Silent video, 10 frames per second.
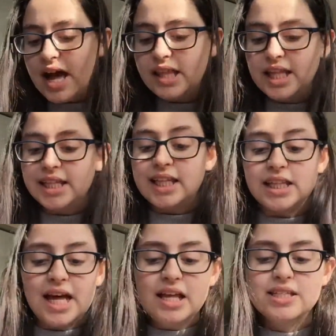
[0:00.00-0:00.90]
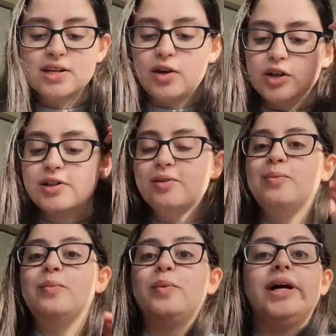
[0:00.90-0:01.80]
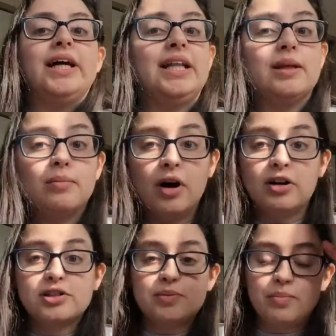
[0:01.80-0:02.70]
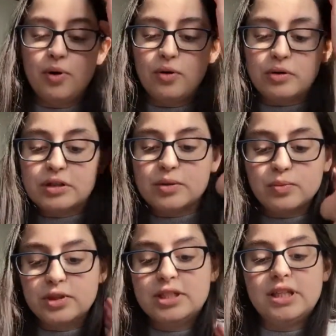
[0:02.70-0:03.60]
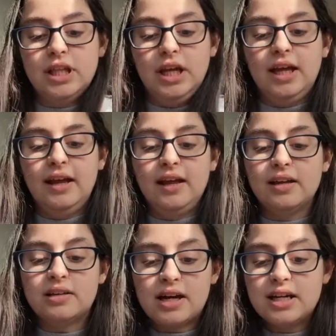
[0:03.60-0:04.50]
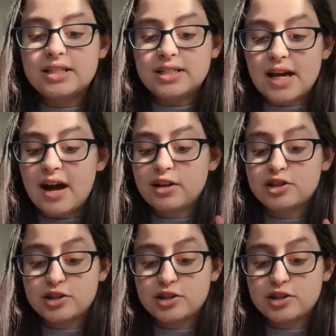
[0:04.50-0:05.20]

And then the last item in the March box was the Daddy's Yapped